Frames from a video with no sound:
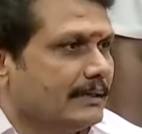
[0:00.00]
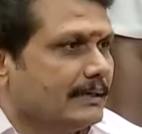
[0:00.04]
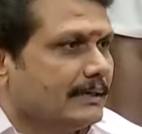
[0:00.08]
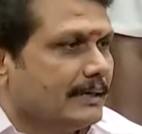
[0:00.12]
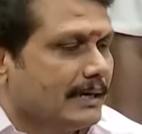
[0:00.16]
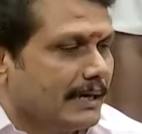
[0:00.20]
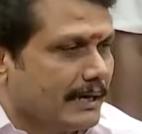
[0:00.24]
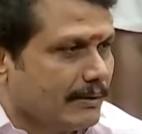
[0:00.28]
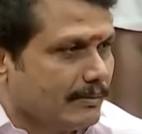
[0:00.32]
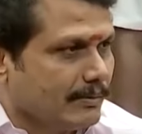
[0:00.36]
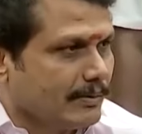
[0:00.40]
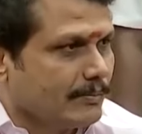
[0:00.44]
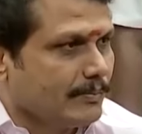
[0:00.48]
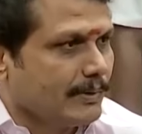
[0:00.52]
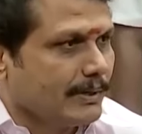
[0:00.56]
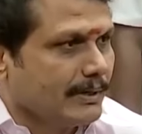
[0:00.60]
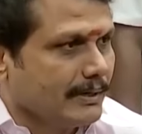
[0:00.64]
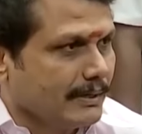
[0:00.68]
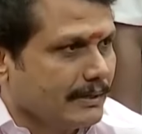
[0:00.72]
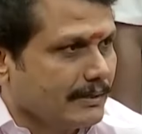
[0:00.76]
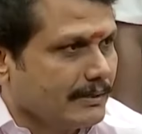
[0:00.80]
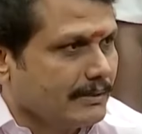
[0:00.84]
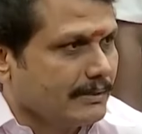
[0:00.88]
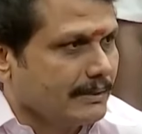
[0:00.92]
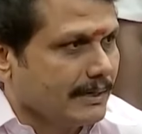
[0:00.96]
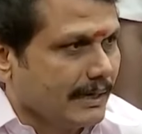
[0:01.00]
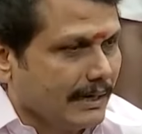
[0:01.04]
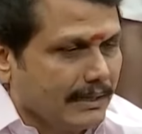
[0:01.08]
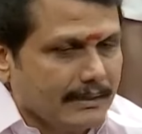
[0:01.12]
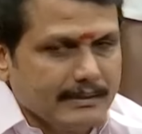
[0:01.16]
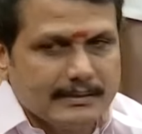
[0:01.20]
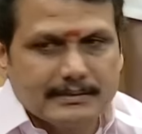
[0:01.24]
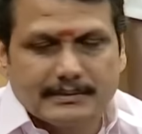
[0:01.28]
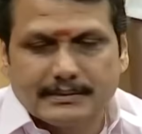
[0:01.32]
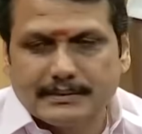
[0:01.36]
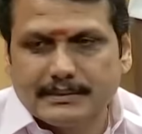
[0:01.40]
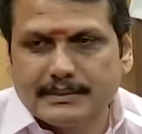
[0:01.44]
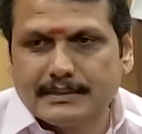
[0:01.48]
had approached the Supreme
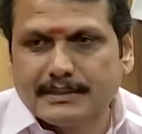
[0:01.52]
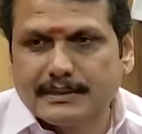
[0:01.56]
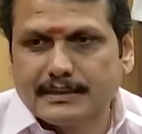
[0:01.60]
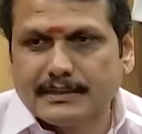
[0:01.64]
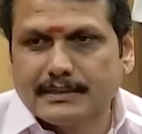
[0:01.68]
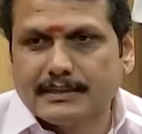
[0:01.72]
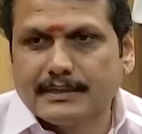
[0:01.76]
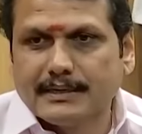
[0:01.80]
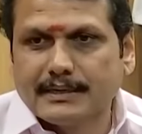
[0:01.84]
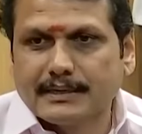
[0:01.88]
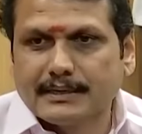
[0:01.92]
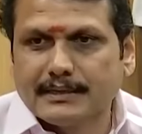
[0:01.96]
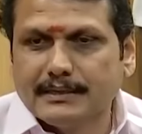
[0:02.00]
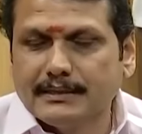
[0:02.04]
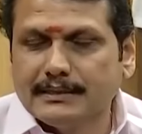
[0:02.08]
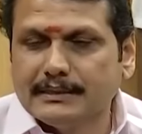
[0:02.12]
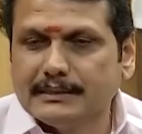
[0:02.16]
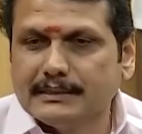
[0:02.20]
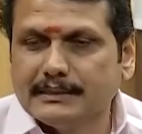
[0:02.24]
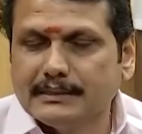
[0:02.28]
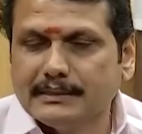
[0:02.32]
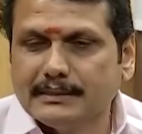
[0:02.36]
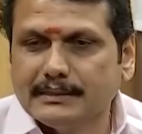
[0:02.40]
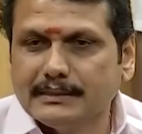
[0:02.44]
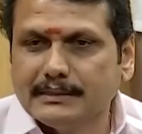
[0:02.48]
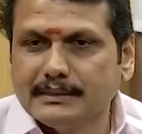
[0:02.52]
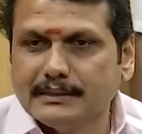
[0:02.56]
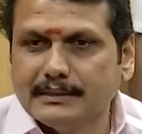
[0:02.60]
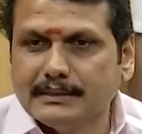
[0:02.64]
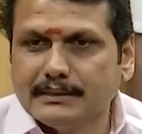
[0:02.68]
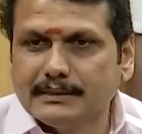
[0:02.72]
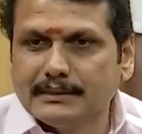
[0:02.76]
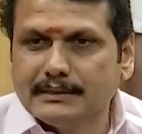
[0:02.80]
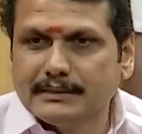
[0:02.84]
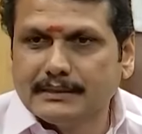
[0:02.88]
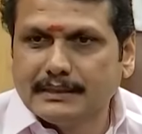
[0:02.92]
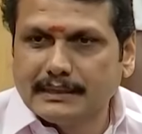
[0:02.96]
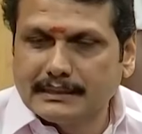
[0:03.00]
Court on this matter. Uh,
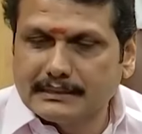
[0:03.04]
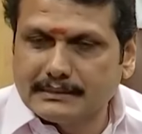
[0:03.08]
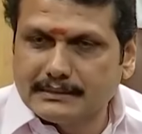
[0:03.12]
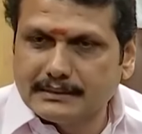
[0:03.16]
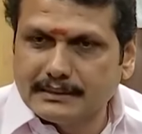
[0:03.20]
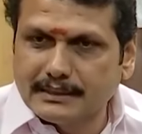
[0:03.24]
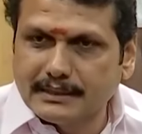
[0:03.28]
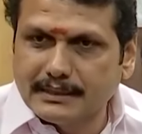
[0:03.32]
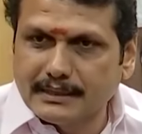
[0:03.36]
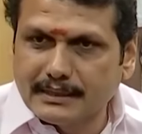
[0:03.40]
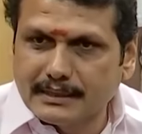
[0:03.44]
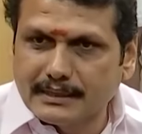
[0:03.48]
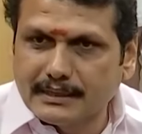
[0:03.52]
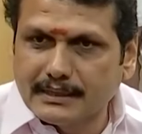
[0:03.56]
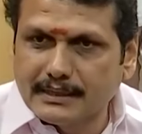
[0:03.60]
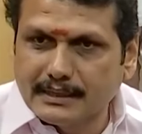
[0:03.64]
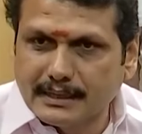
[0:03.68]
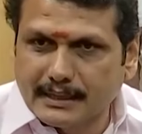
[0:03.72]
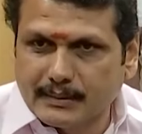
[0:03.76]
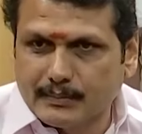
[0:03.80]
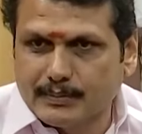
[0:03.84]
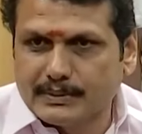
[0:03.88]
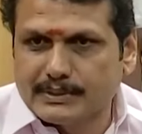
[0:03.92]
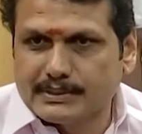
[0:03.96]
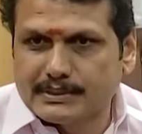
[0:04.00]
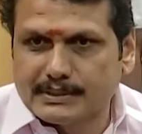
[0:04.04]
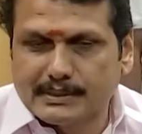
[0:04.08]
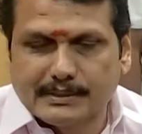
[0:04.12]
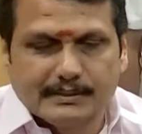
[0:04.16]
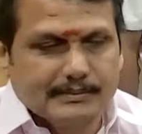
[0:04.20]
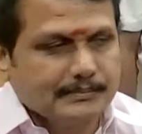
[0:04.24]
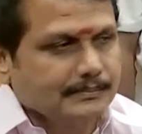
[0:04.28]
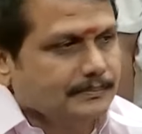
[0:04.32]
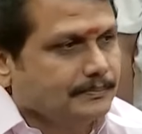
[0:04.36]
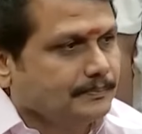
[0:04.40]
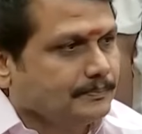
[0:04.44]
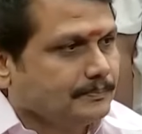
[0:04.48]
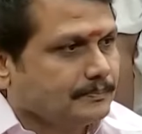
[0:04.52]
It also went
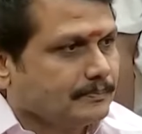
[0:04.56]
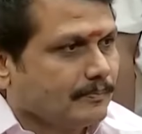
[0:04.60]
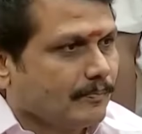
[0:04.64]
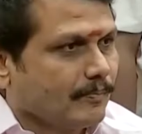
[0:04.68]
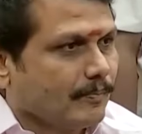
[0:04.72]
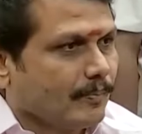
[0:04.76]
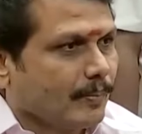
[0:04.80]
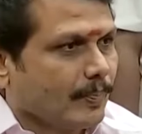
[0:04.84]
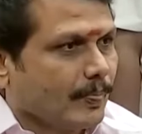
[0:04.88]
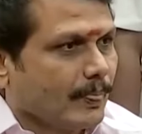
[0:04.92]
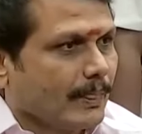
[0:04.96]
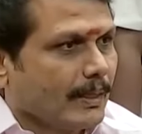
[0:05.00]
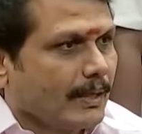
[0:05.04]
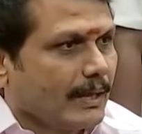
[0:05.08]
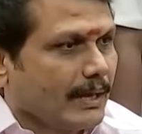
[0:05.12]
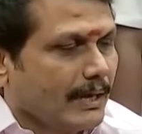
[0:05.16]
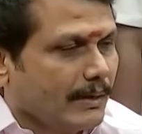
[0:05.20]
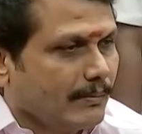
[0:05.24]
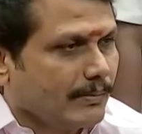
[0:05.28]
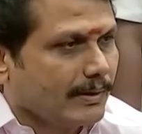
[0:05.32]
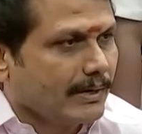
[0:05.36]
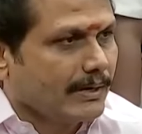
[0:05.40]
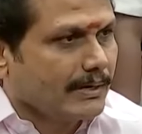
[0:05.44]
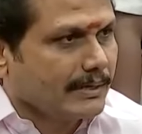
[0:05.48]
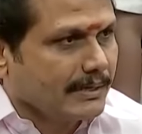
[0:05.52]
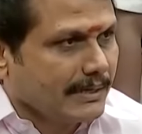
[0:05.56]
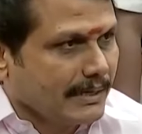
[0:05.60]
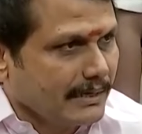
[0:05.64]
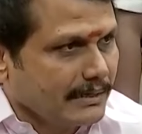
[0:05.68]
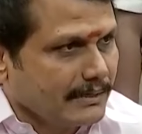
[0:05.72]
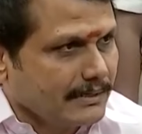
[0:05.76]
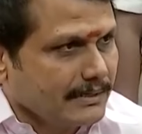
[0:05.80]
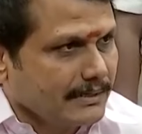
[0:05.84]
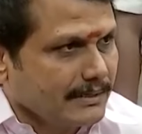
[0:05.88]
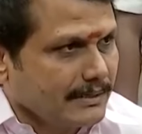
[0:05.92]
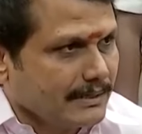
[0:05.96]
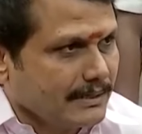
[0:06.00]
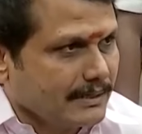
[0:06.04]
on to say that uh, the High Court had
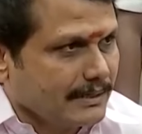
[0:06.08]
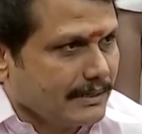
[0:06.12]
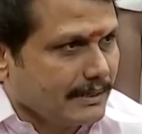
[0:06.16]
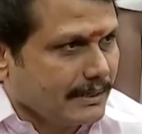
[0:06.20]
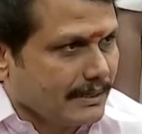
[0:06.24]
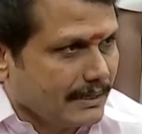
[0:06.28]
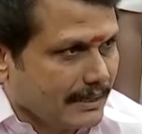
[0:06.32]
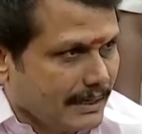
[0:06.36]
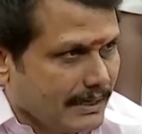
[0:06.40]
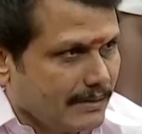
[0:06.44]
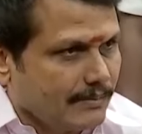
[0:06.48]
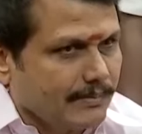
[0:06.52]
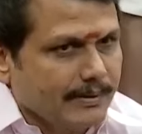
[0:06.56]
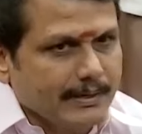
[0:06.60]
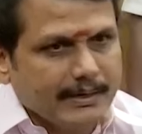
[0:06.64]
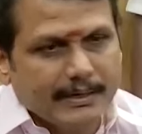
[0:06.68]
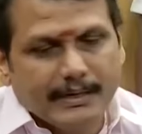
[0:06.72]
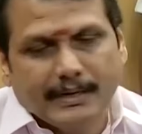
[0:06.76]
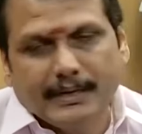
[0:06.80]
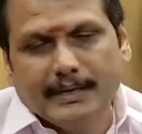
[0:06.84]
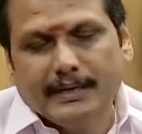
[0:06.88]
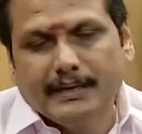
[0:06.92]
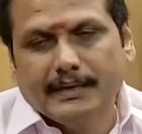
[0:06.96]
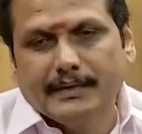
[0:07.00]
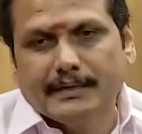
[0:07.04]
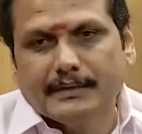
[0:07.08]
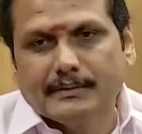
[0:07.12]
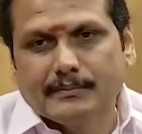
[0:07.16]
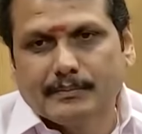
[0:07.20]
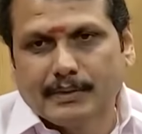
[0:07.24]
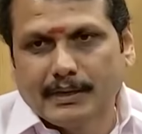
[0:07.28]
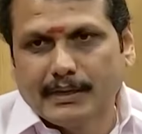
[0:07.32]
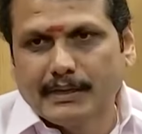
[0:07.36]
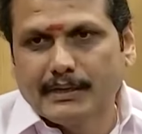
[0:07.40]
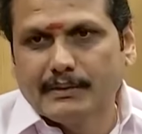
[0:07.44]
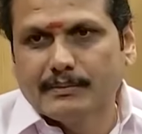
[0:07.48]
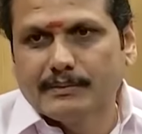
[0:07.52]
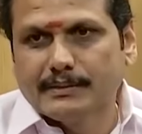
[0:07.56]
also said that the petitioner was
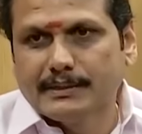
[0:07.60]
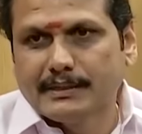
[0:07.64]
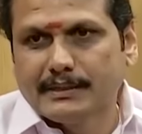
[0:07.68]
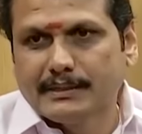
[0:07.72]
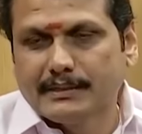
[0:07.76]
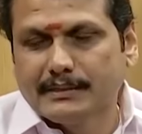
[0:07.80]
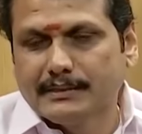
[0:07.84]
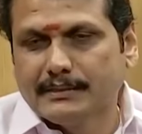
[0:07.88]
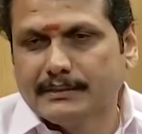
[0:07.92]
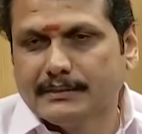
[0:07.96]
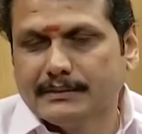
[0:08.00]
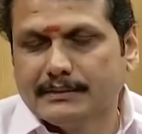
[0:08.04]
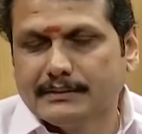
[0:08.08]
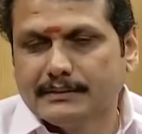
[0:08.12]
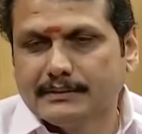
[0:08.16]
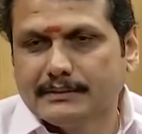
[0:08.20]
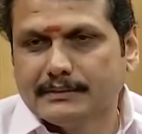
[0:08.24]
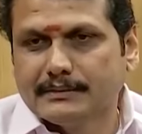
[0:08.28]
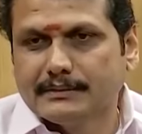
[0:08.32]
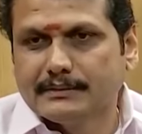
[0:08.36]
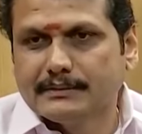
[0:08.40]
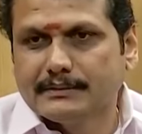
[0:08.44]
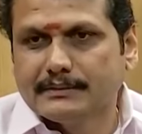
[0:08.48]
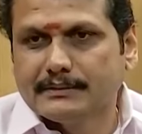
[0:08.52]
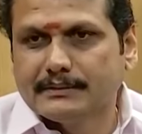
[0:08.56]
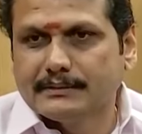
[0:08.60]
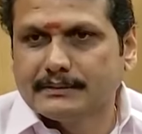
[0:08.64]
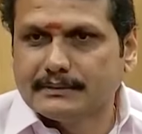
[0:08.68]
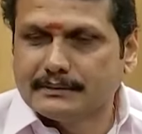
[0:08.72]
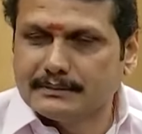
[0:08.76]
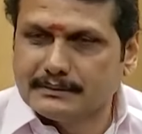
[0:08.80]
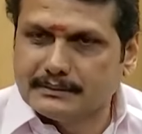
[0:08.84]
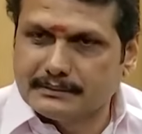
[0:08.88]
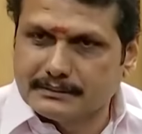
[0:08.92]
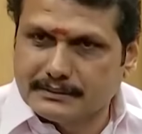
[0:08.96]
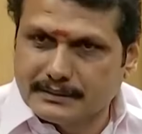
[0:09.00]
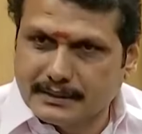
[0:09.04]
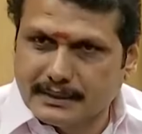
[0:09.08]
in custody for more than eight months and
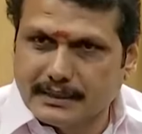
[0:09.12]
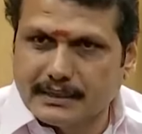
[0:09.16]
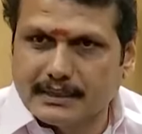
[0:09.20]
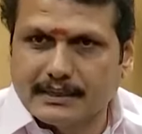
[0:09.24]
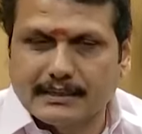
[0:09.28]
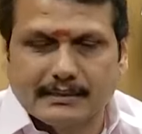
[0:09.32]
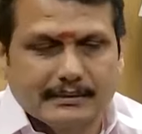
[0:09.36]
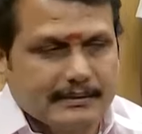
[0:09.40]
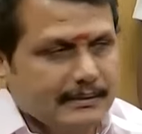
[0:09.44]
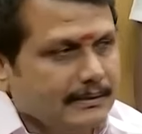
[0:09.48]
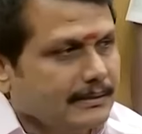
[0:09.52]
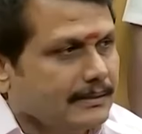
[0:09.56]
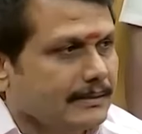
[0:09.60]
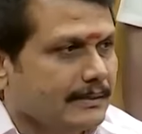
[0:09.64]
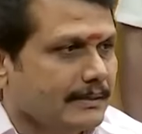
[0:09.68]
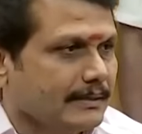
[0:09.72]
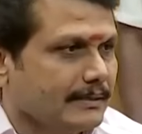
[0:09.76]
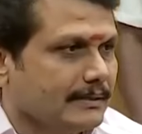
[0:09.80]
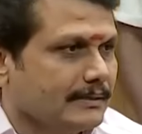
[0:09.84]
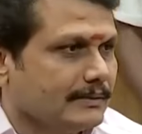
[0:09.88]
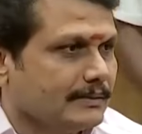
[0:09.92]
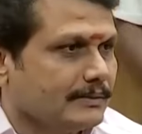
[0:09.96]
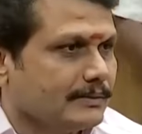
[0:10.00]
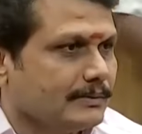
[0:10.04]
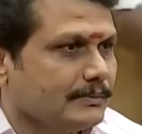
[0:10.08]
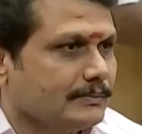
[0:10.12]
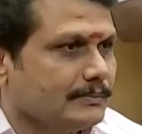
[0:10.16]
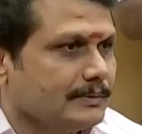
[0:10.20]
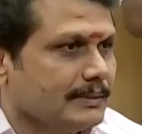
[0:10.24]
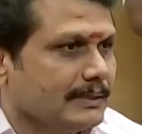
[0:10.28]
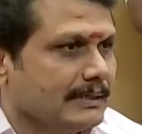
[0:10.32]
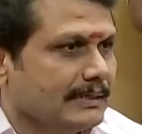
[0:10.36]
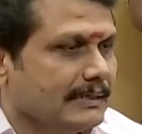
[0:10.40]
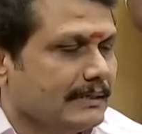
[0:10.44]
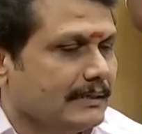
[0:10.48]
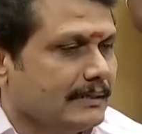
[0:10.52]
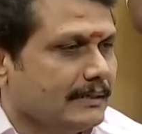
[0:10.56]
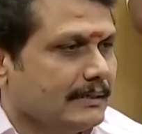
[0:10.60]
it will be appropriate to direct the
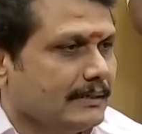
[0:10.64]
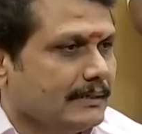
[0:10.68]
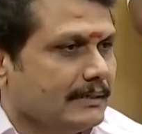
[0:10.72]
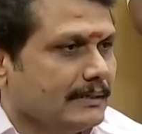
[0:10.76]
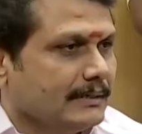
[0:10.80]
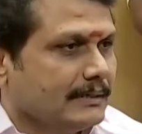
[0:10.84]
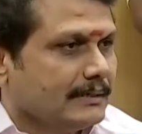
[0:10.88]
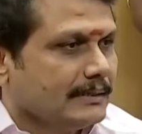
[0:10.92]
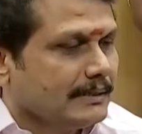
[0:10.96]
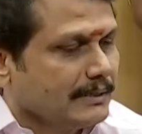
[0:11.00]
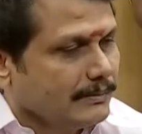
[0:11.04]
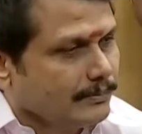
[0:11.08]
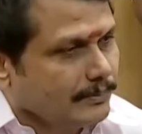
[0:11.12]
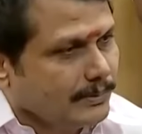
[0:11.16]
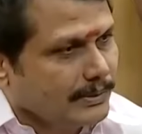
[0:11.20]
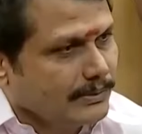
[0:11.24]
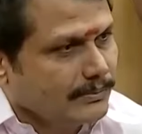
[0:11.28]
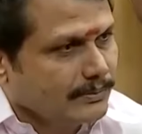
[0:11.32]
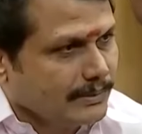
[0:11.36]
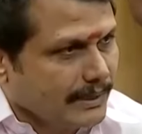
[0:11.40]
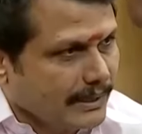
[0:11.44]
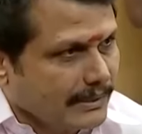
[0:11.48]
special court to dispose the case